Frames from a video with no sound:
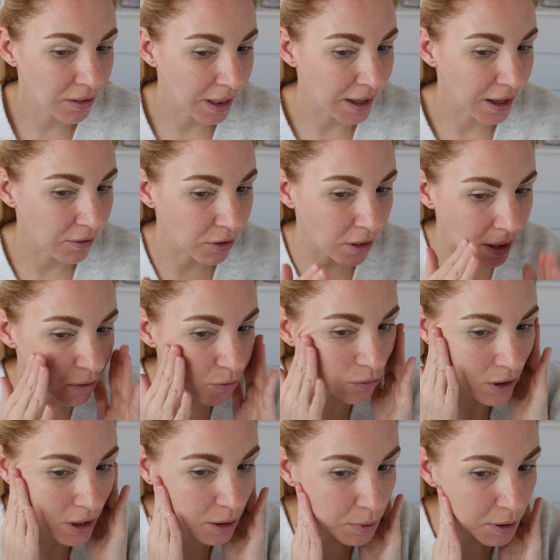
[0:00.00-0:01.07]
like I've got like
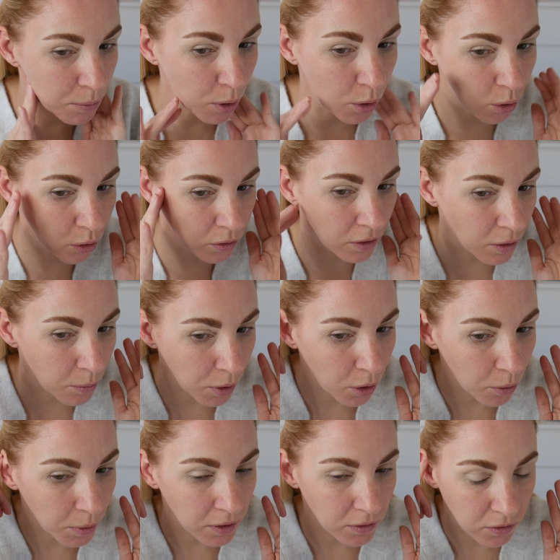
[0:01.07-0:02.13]
really big pores at the
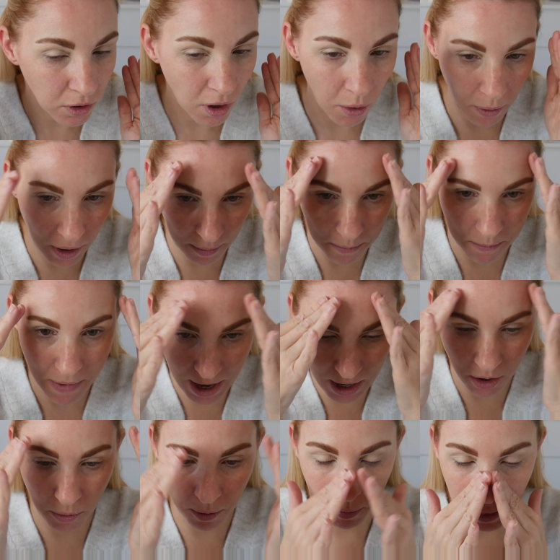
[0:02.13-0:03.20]
moment, so I may
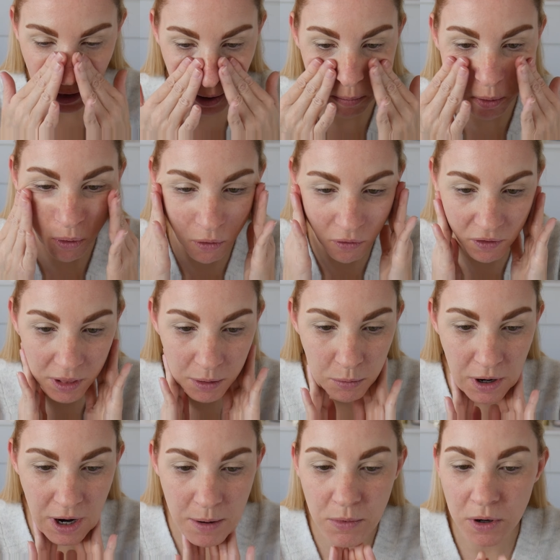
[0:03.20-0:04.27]
go in like a pore filling
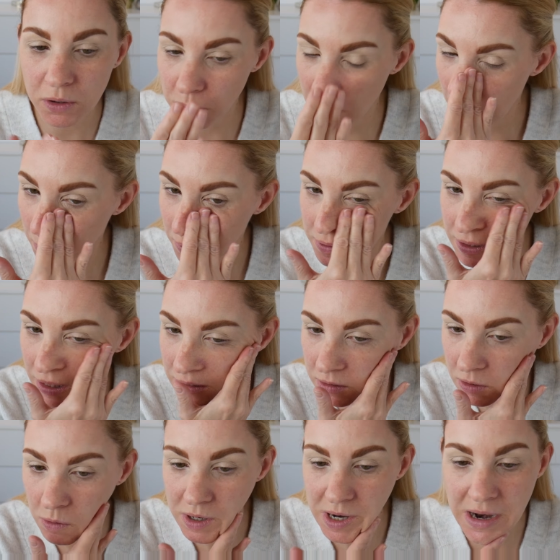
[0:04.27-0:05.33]
primer as well once that's
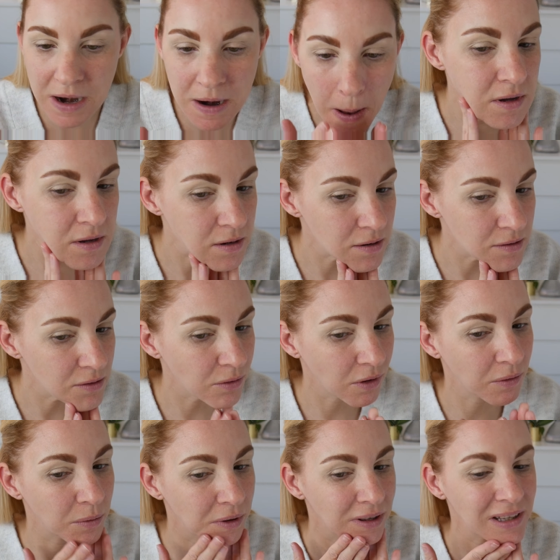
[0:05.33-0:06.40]
soaked in. I don't
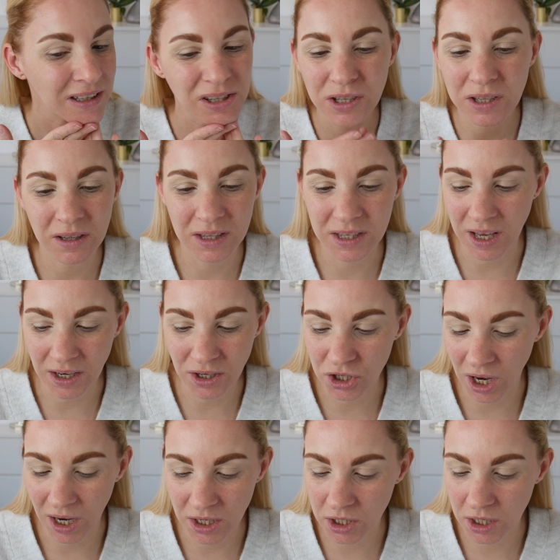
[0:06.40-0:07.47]
know, like, it's just a skin
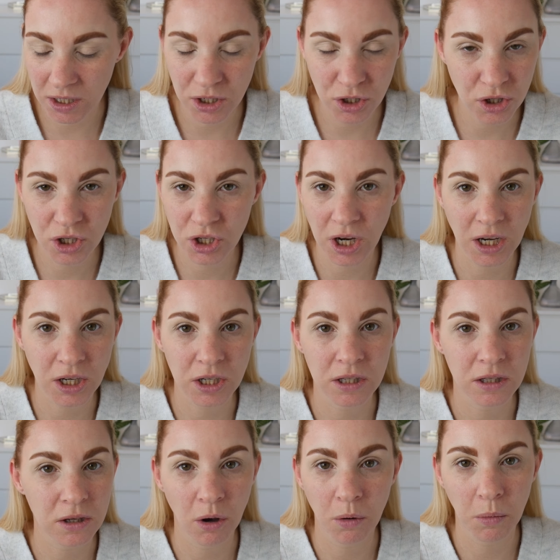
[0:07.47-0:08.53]
changing, it's just changing
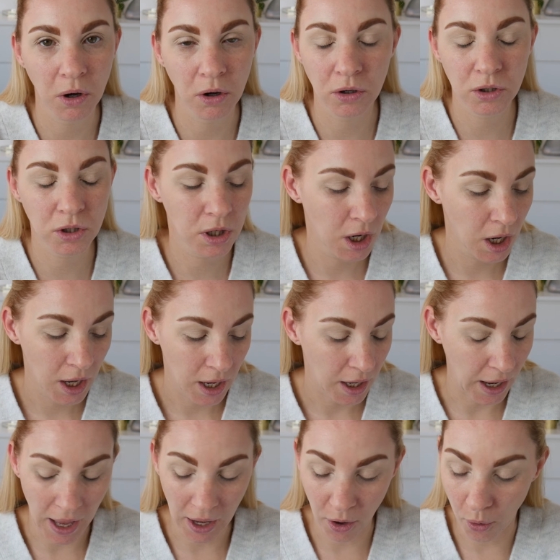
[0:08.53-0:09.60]
so much.
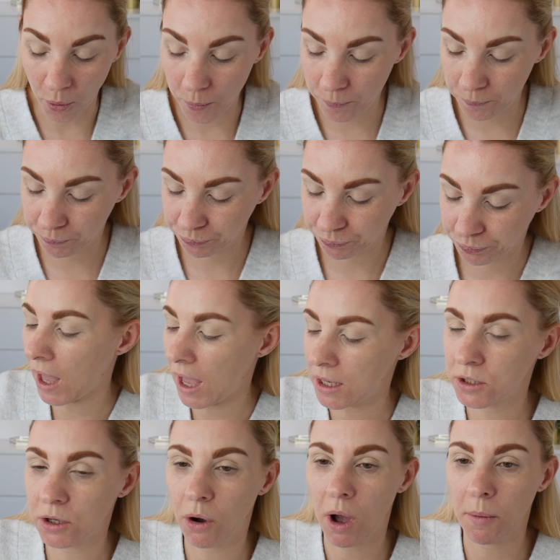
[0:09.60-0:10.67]
Cackle. Okay,
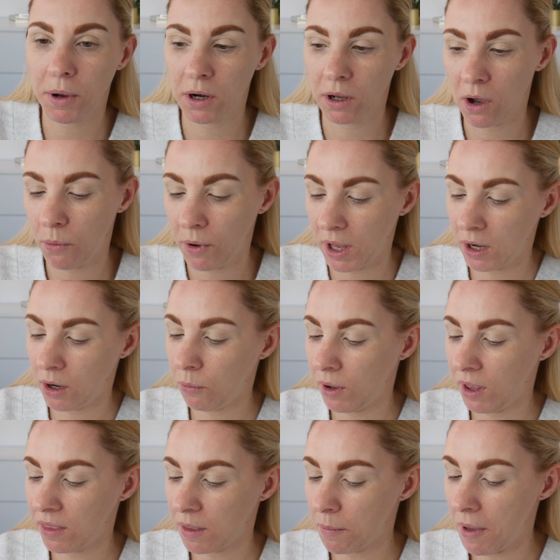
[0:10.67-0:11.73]
so I'm going to go in
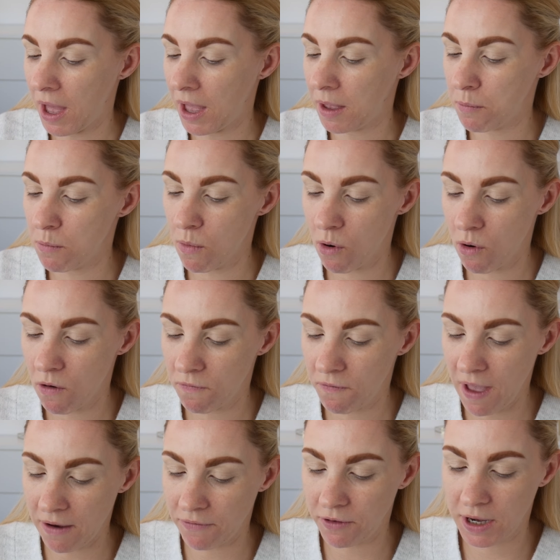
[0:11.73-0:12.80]
with my Morphe
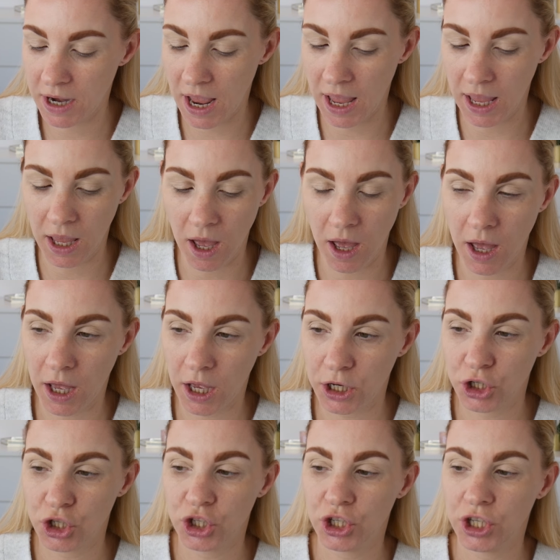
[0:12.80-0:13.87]
Everyday
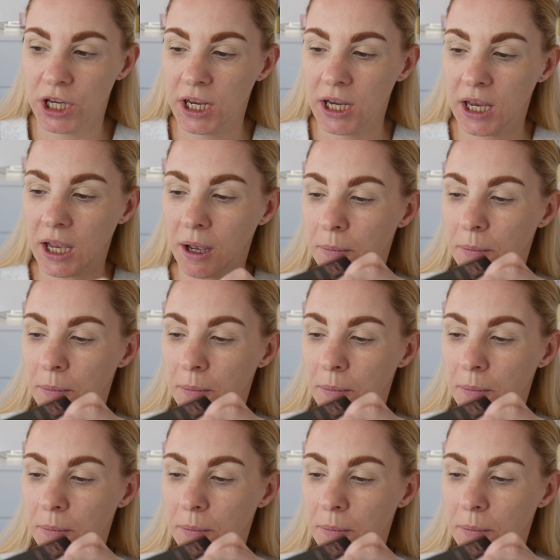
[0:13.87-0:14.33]
Chic